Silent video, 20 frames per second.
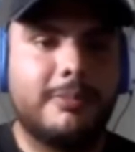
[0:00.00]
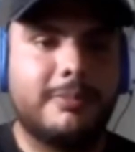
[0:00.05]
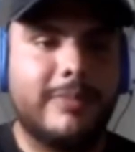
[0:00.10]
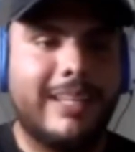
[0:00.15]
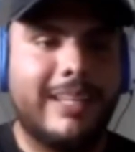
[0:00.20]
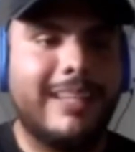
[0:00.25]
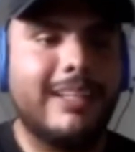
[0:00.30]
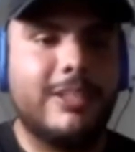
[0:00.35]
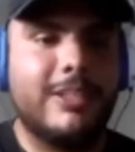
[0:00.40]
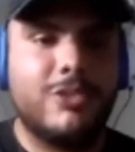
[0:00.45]

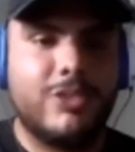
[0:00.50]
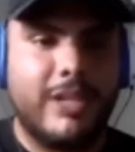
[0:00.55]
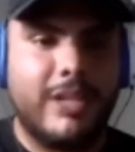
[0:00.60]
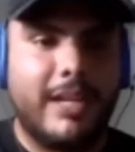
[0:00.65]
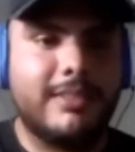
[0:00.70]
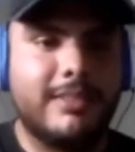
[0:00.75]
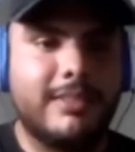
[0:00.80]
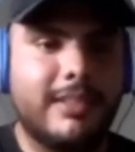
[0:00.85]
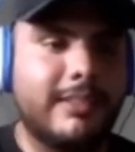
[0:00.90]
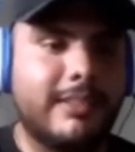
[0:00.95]
English
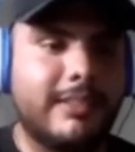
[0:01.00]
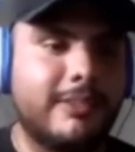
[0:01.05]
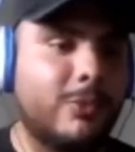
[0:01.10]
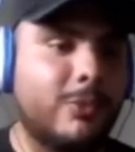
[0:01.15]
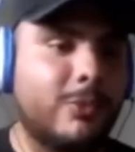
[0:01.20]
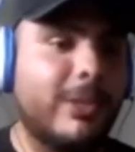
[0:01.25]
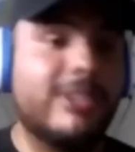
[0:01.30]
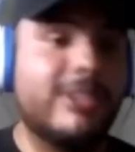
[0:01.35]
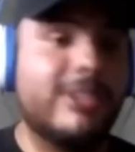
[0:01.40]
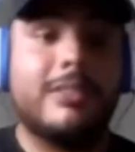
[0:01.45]
chants like the
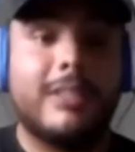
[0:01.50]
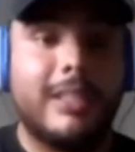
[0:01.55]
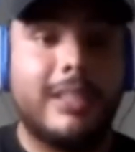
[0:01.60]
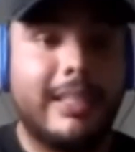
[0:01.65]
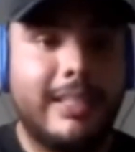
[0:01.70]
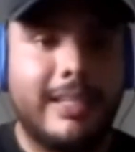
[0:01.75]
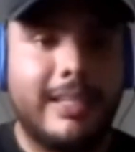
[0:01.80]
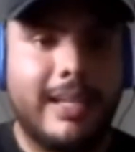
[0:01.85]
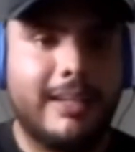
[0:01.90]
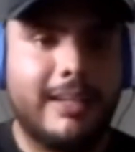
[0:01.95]
rest of the
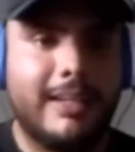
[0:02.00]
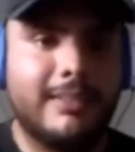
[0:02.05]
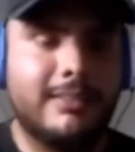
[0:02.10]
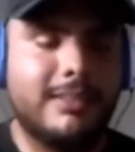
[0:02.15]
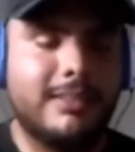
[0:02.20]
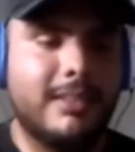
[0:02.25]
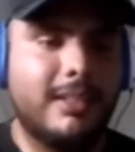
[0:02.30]
league has.